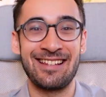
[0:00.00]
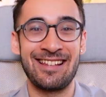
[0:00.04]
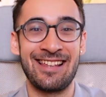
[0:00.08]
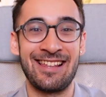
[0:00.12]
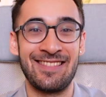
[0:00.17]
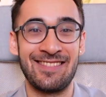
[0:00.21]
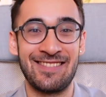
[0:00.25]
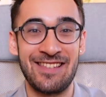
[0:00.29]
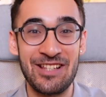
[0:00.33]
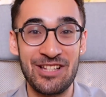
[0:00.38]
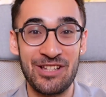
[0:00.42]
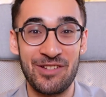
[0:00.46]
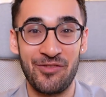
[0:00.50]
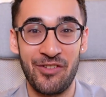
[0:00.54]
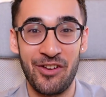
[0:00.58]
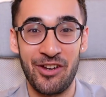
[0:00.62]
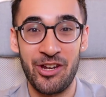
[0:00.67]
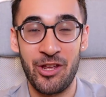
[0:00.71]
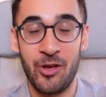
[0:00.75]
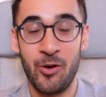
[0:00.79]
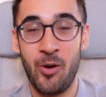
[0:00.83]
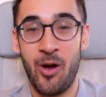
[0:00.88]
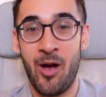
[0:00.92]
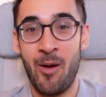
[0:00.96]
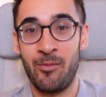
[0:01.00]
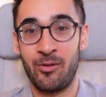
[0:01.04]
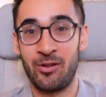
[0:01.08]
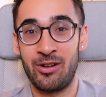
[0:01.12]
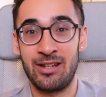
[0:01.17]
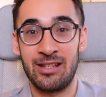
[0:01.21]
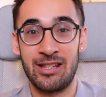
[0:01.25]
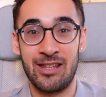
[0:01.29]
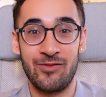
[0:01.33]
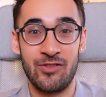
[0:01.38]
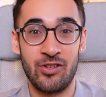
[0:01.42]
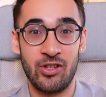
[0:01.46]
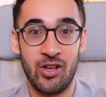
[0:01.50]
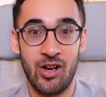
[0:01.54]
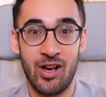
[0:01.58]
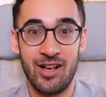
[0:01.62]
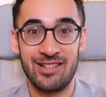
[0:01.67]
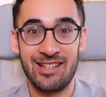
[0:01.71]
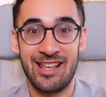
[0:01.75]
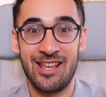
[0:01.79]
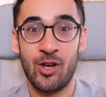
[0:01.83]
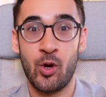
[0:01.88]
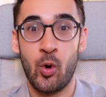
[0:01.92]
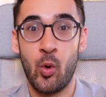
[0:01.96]
In this video, I'm gonna give you
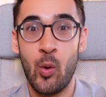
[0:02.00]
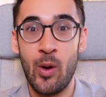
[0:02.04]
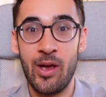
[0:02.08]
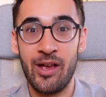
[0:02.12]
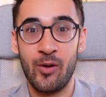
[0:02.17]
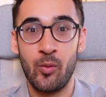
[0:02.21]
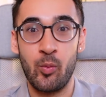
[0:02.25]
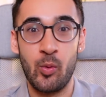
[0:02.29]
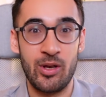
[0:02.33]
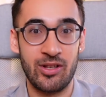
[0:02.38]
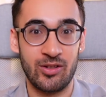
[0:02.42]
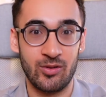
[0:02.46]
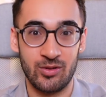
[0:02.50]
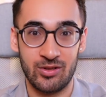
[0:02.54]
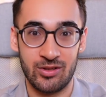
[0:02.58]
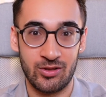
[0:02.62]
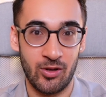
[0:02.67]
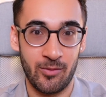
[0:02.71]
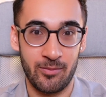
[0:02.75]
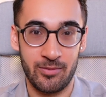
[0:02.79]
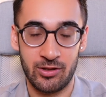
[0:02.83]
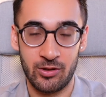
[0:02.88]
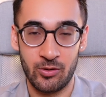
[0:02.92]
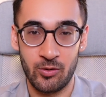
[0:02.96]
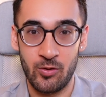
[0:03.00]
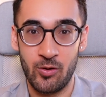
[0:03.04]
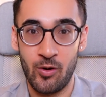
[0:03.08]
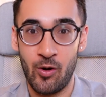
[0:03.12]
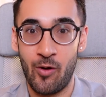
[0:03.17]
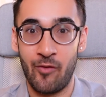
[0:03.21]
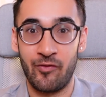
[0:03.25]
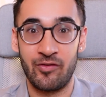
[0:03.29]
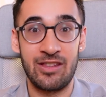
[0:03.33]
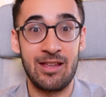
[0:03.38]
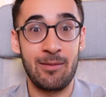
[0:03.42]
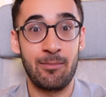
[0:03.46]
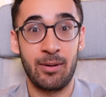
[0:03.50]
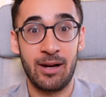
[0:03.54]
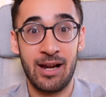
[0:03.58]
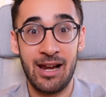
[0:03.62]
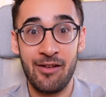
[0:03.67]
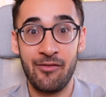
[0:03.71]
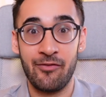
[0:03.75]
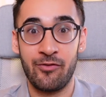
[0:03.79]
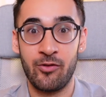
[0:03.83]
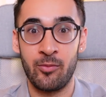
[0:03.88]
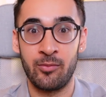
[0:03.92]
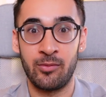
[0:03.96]
guys a quick whistle-stop tour of the
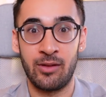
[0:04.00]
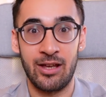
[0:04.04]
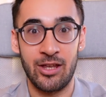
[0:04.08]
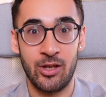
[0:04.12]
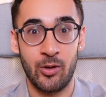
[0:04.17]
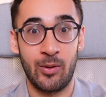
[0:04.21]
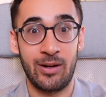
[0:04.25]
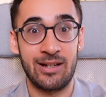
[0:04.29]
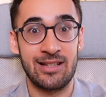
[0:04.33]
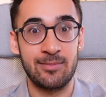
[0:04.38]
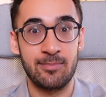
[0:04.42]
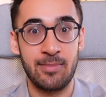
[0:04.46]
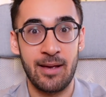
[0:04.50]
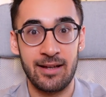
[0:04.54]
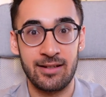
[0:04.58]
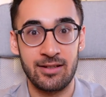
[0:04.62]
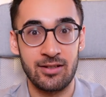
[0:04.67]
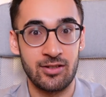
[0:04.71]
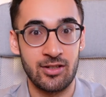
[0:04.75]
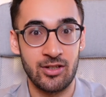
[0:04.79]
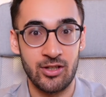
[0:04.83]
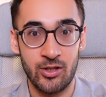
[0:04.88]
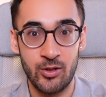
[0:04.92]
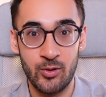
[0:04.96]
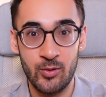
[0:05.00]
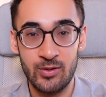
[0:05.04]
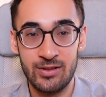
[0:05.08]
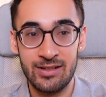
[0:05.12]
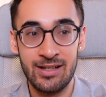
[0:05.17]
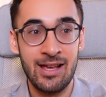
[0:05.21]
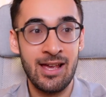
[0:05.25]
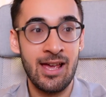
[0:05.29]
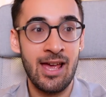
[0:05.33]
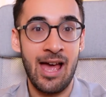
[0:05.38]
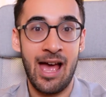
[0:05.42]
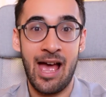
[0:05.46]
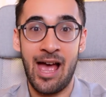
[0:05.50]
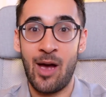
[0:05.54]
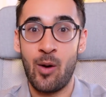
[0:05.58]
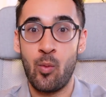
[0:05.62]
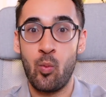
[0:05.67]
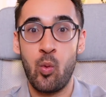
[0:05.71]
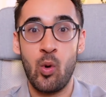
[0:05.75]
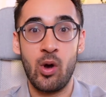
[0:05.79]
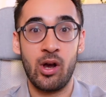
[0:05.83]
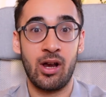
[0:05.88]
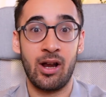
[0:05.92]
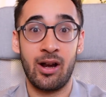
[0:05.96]
platform that you're expected to use
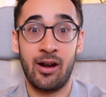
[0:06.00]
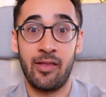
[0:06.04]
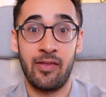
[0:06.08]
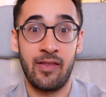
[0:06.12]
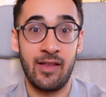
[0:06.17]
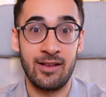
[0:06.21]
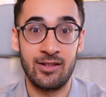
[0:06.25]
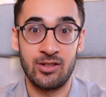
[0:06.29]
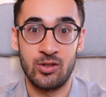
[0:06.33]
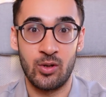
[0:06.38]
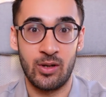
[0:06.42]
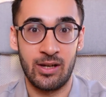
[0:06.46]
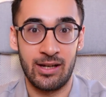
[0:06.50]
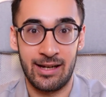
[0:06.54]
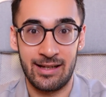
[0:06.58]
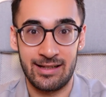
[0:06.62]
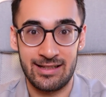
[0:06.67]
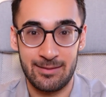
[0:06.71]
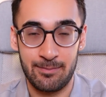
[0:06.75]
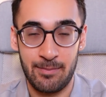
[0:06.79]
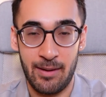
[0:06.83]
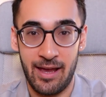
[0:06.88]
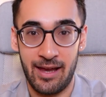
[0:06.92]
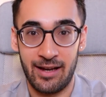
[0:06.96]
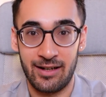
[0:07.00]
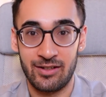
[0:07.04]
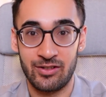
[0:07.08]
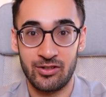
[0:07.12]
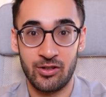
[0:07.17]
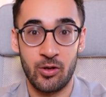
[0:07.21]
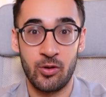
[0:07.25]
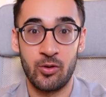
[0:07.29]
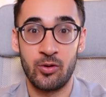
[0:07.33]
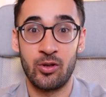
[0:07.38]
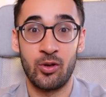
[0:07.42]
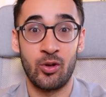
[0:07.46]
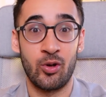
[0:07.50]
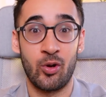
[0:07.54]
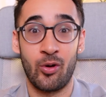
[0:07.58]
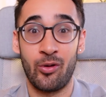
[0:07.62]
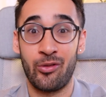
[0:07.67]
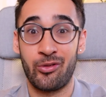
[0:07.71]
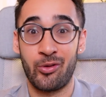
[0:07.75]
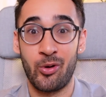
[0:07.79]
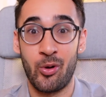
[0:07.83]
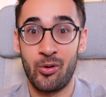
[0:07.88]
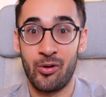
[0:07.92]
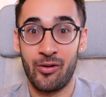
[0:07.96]
and what kind of things you can expect so you're not
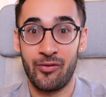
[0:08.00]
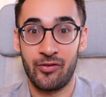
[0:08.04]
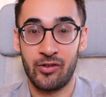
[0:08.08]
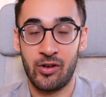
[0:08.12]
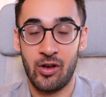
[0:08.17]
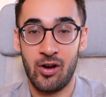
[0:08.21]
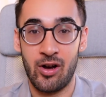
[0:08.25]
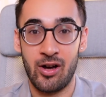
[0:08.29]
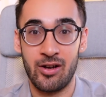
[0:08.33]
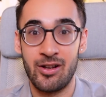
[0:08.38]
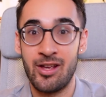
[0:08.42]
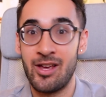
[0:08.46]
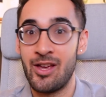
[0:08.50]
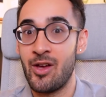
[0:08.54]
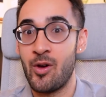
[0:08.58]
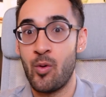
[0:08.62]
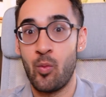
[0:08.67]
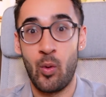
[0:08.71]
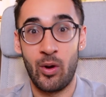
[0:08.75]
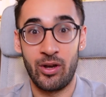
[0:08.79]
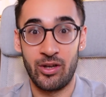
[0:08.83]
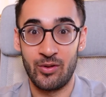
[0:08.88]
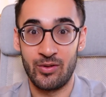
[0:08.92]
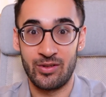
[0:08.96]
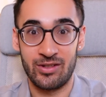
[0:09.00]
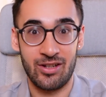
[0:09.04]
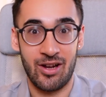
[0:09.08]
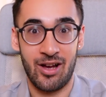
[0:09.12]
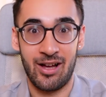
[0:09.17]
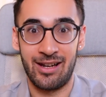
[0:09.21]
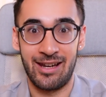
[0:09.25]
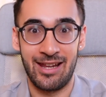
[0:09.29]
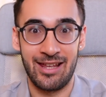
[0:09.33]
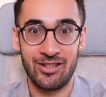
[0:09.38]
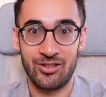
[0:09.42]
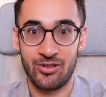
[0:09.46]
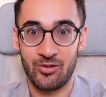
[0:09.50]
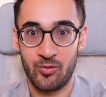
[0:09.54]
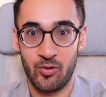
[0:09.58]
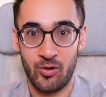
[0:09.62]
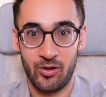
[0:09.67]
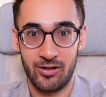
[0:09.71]
thrown off guard when you start later